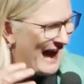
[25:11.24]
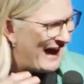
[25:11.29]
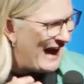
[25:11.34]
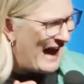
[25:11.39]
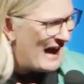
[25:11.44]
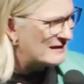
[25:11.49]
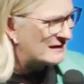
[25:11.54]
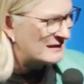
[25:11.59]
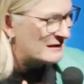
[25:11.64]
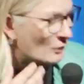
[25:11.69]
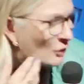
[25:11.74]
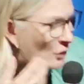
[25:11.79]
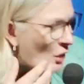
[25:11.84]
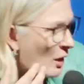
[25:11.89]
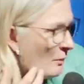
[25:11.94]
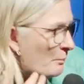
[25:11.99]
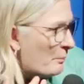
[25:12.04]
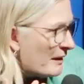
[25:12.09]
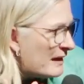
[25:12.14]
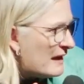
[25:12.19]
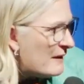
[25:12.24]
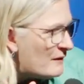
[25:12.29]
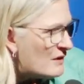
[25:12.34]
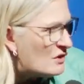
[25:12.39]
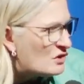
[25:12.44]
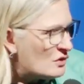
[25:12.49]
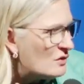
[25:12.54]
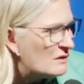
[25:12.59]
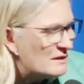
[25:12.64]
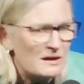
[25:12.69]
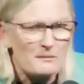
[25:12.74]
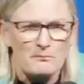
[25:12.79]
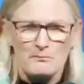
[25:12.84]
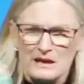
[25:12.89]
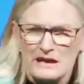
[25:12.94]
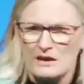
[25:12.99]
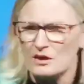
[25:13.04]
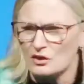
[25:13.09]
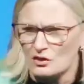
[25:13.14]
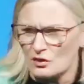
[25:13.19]
I still can't believe he's using
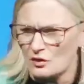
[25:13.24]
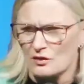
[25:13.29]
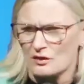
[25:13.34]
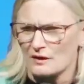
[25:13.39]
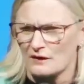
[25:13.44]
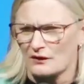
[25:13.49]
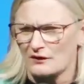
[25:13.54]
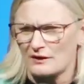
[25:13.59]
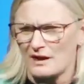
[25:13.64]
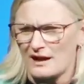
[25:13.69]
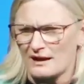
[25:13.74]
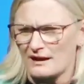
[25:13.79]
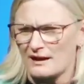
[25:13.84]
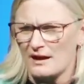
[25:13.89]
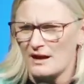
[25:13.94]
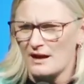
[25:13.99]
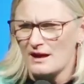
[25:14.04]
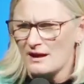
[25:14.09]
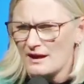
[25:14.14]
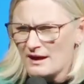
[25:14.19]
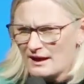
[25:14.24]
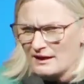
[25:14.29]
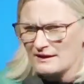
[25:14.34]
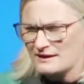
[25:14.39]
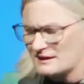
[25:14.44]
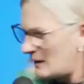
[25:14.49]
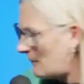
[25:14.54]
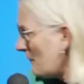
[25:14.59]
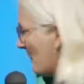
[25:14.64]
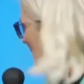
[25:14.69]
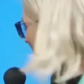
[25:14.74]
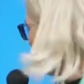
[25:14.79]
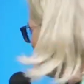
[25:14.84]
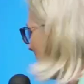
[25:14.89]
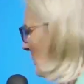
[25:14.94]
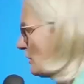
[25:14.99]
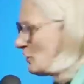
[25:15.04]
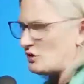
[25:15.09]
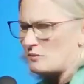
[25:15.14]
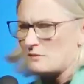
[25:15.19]
me to do this. Like, can somebody
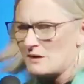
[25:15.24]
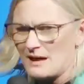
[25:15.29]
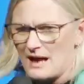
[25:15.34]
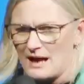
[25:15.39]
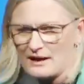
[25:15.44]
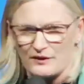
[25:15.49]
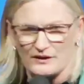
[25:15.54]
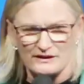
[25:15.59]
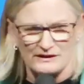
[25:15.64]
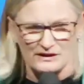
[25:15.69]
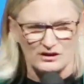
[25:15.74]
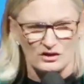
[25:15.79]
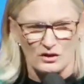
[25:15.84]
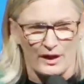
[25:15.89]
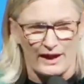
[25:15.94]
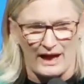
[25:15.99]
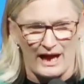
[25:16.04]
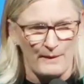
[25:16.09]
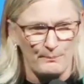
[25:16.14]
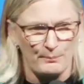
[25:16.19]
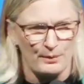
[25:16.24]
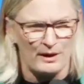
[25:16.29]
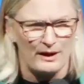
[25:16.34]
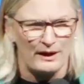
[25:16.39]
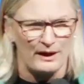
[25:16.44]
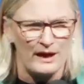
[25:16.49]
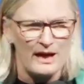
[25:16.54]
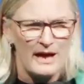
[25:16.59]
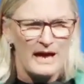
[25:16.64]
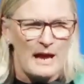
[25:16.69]
pinch me? Like, this is not happening.